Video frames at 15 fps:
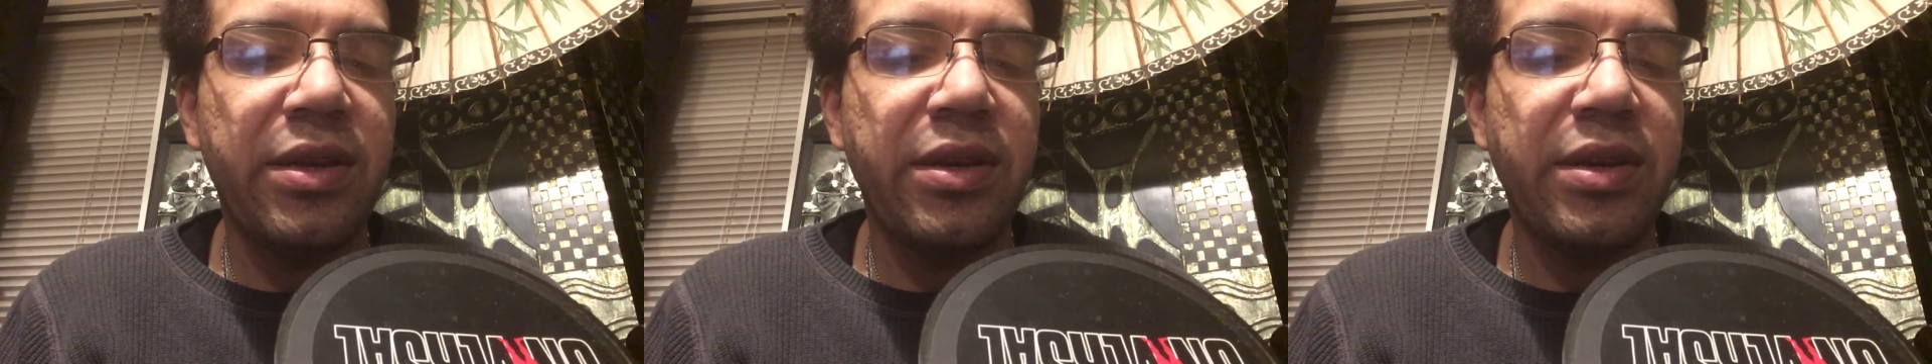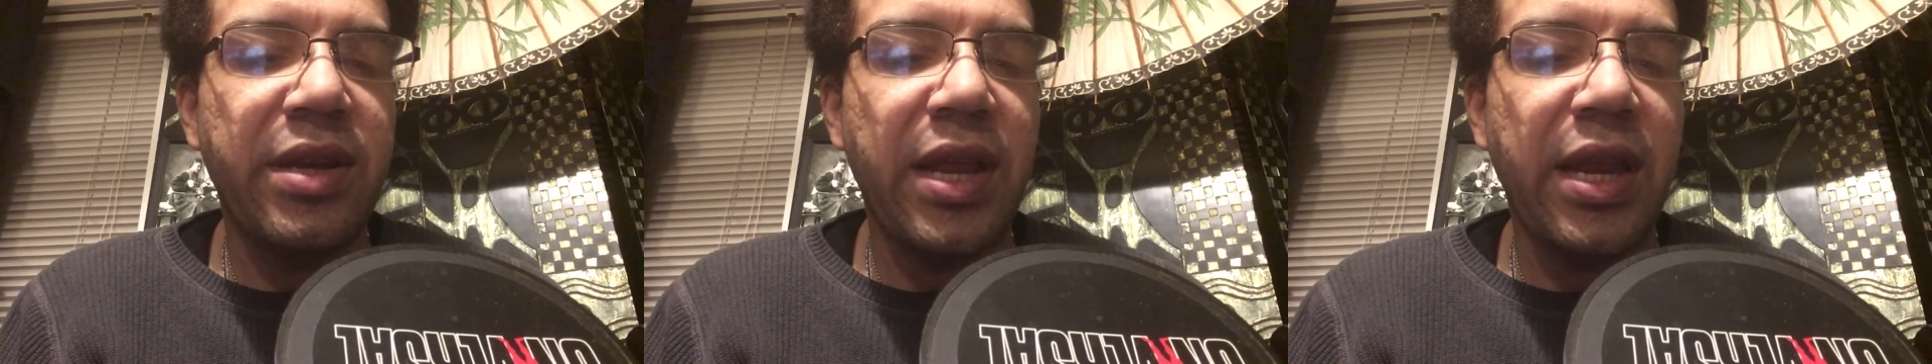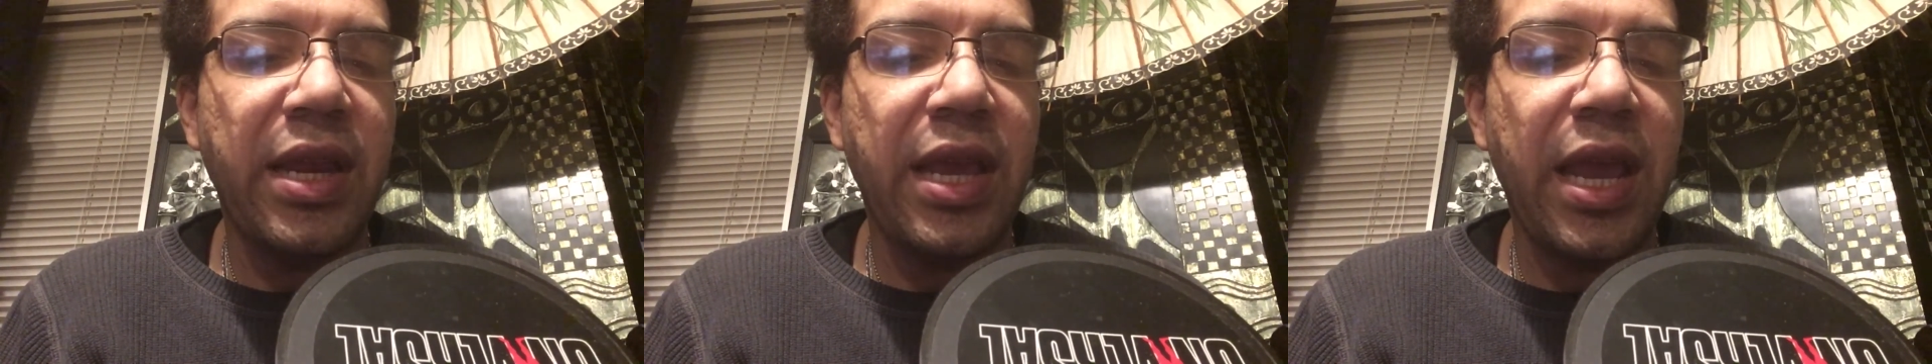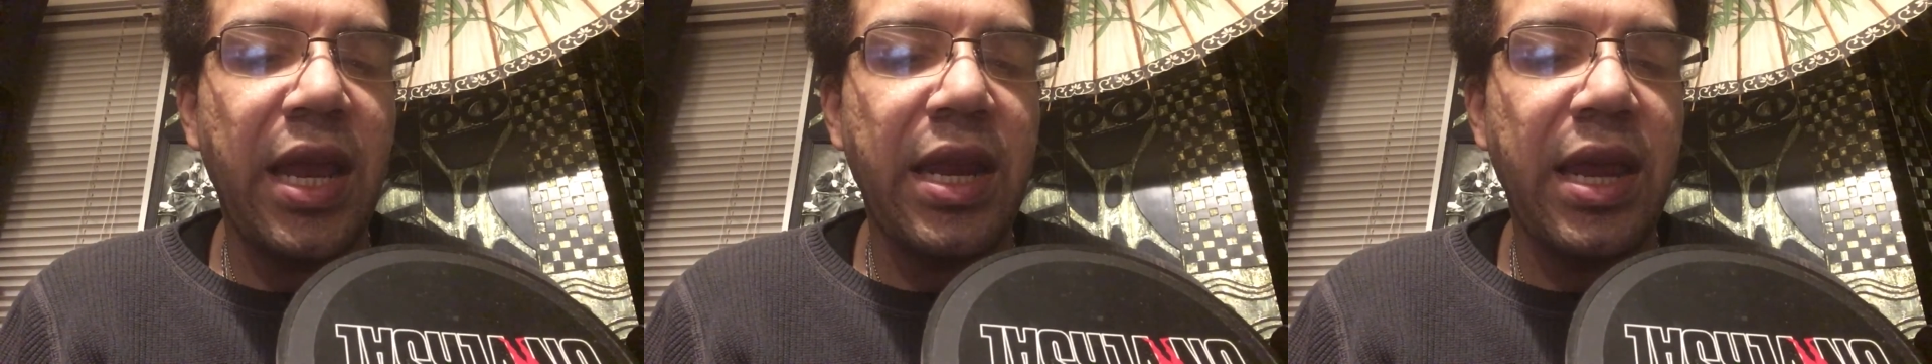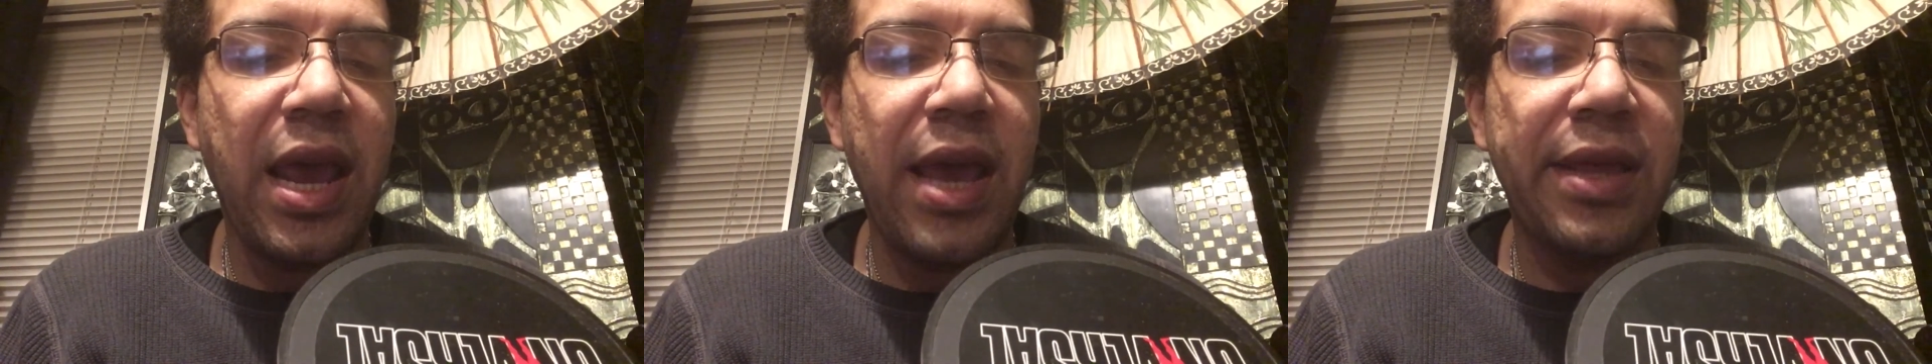
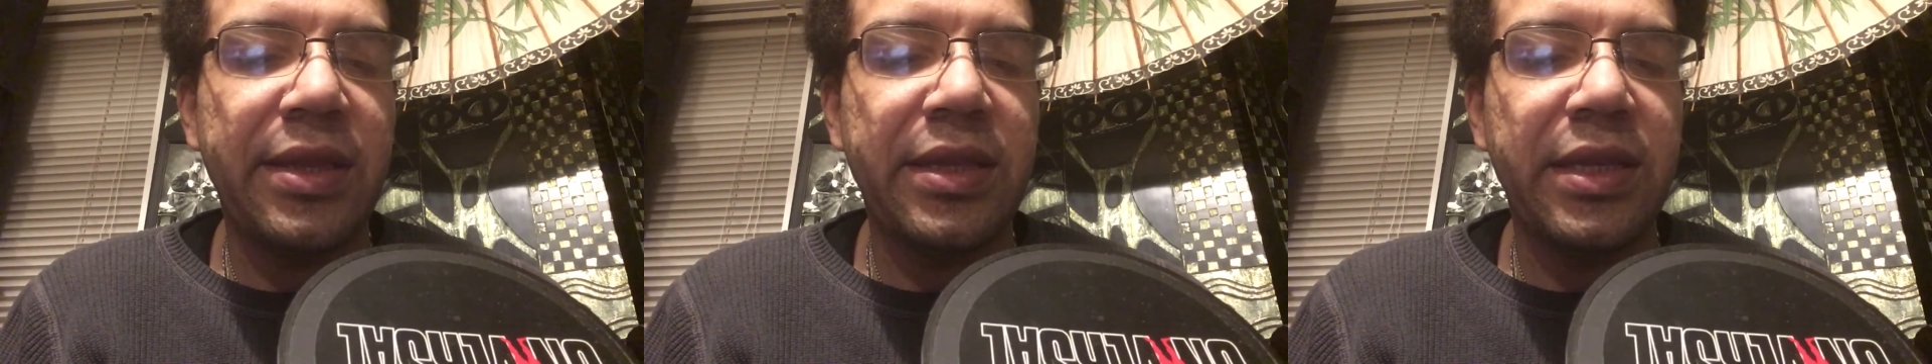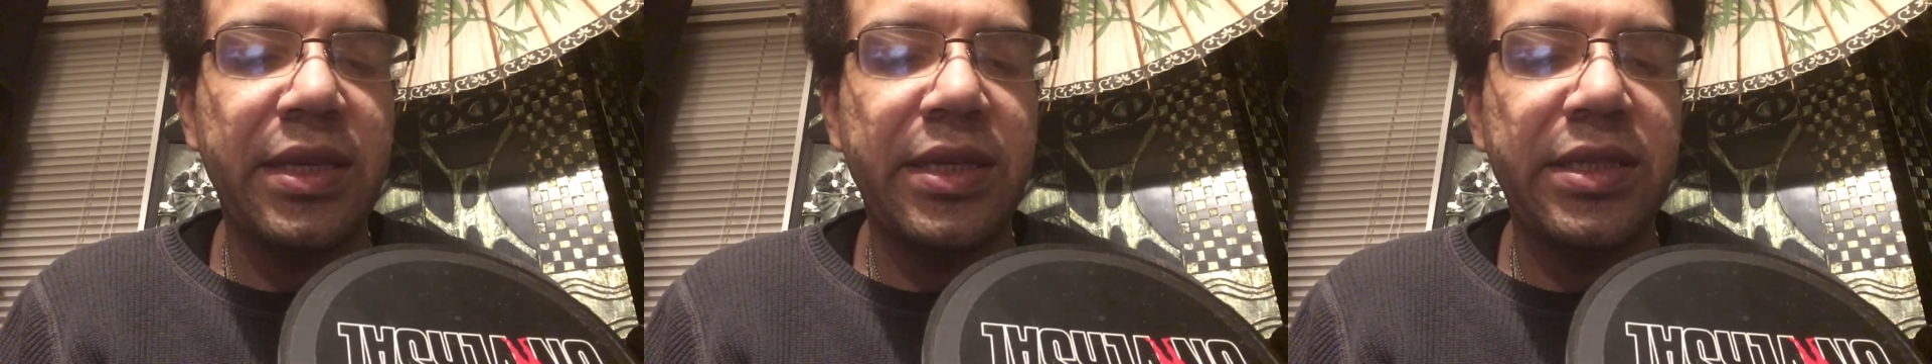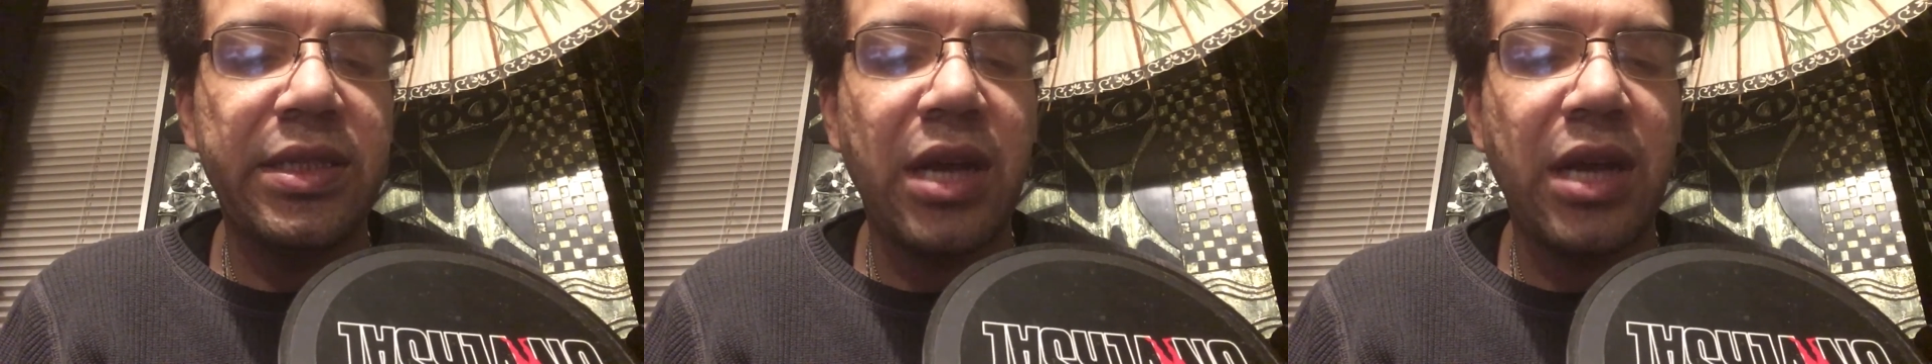Dedicated athletes.